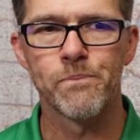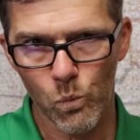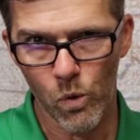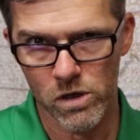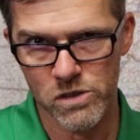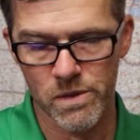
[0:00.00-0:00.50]

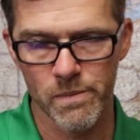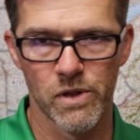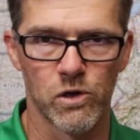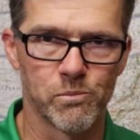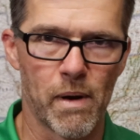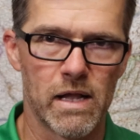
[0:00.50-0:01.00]
What are some of
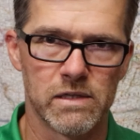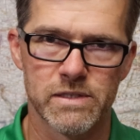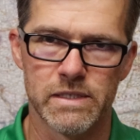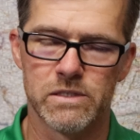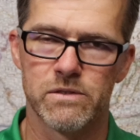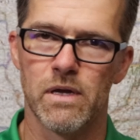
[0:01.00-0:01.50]
those
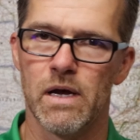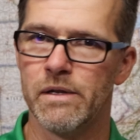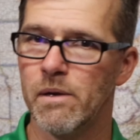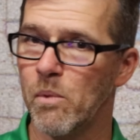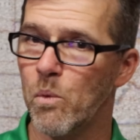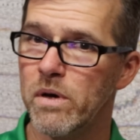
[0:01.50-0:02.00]
policies?
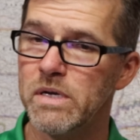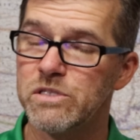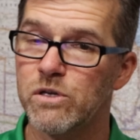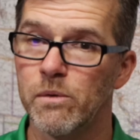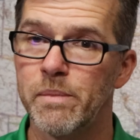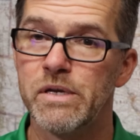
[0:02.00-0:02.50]
Number one
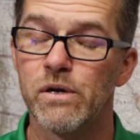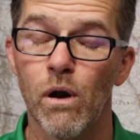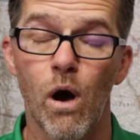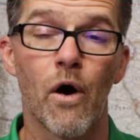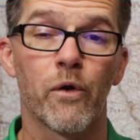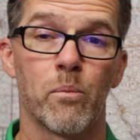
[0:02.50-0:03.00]
is going to be your
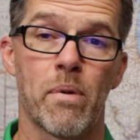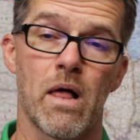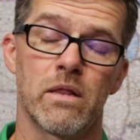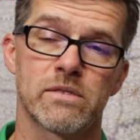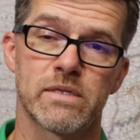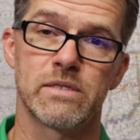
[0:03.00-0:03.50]
auto
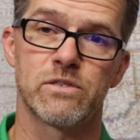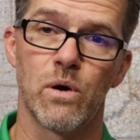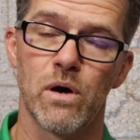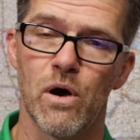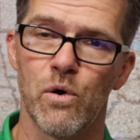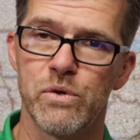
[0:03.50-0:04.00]
policy.
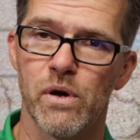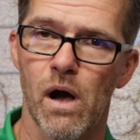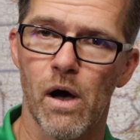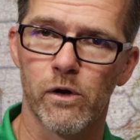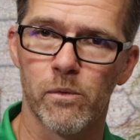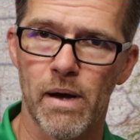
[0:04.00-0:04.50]
So on your
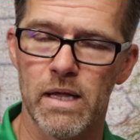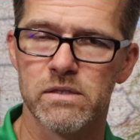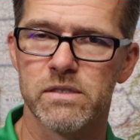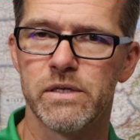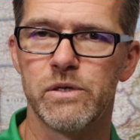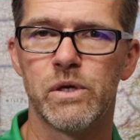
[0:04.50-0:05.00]
auto
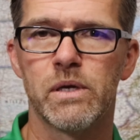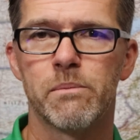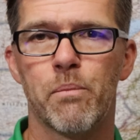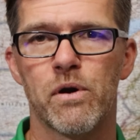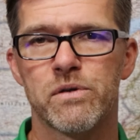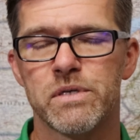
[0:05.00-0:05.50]
policy, you
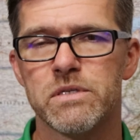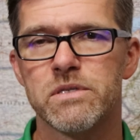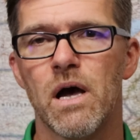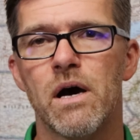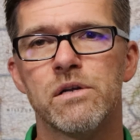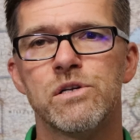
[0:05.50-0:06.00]
could
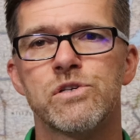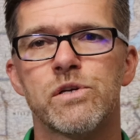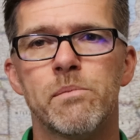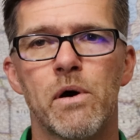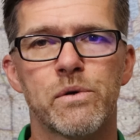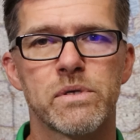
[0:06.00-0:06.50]
purchase
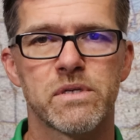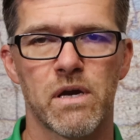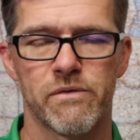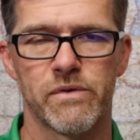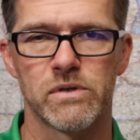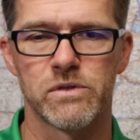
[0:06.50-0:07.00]
uninsured motorist
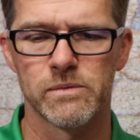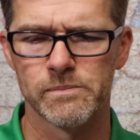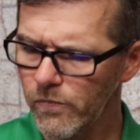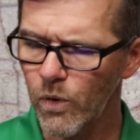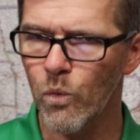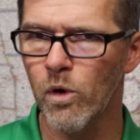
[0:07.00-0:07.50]
coverage.
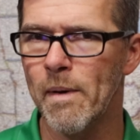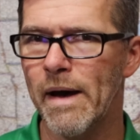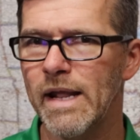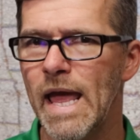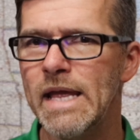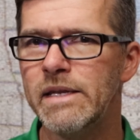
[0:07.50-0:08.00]
What
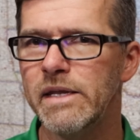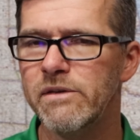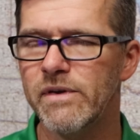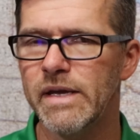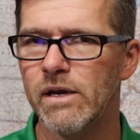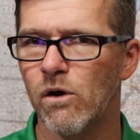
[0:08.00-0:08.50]
about an
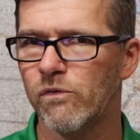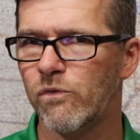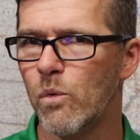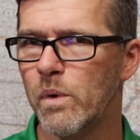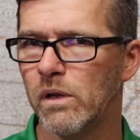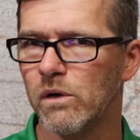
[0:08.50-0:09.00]
ATV or
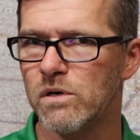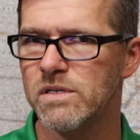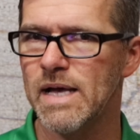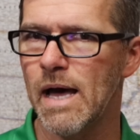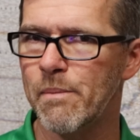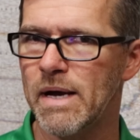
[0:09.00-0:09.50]
four-wheeler or
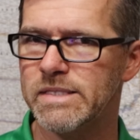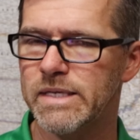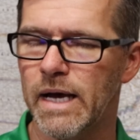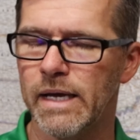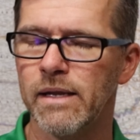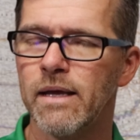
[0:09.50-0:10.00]

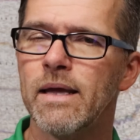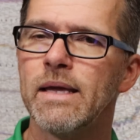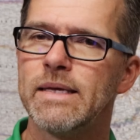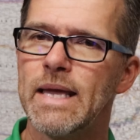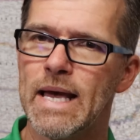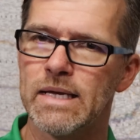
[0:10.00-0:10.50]
side-by-side?
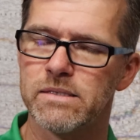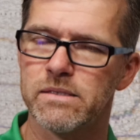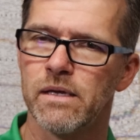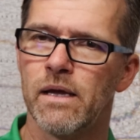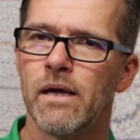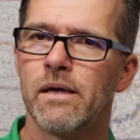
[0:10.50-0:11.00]

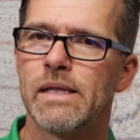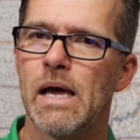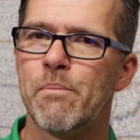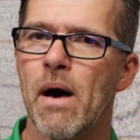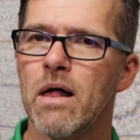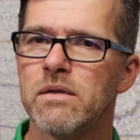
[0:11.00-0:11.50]
Yes,
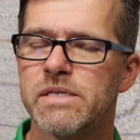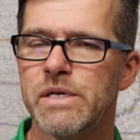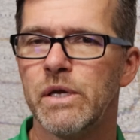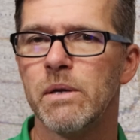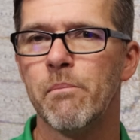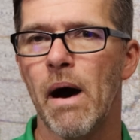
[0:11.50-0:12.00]
that policy
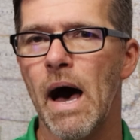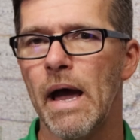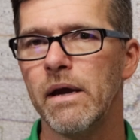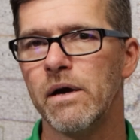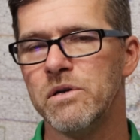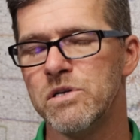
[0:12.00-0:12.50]
you can
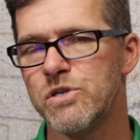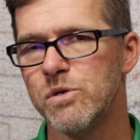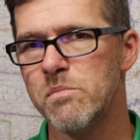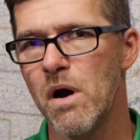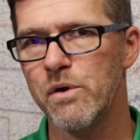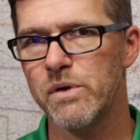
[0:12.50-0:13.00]
buy
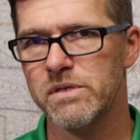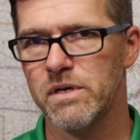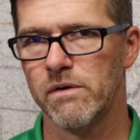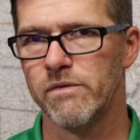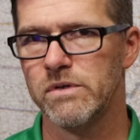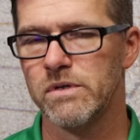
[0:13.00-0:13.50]
uninsured motorist
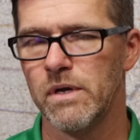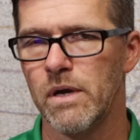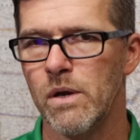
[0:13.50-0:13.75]
coverage.